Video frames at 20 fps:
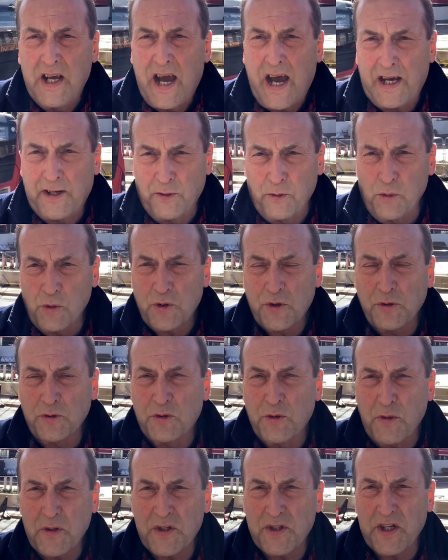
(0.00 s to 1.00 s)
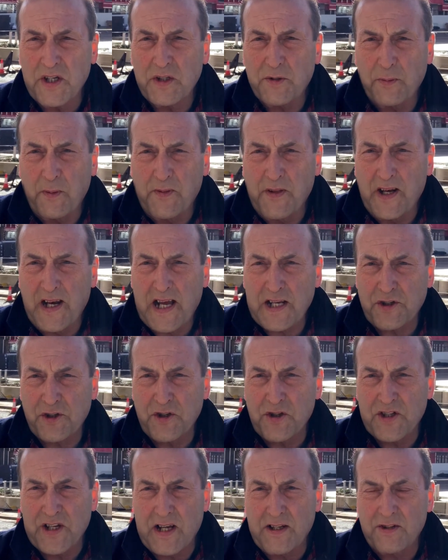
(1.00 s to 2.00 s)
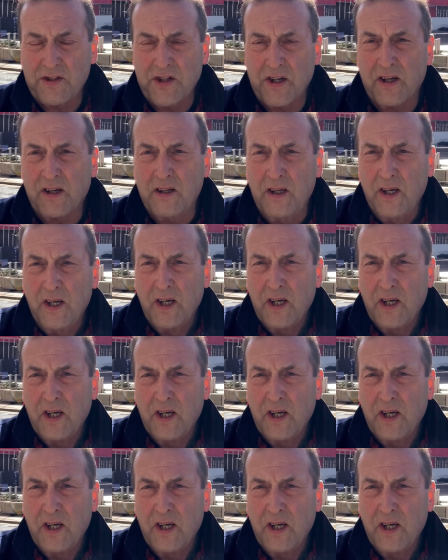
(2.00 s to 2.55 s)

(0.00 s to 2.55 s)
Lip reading: and also to assist with the leisure centre.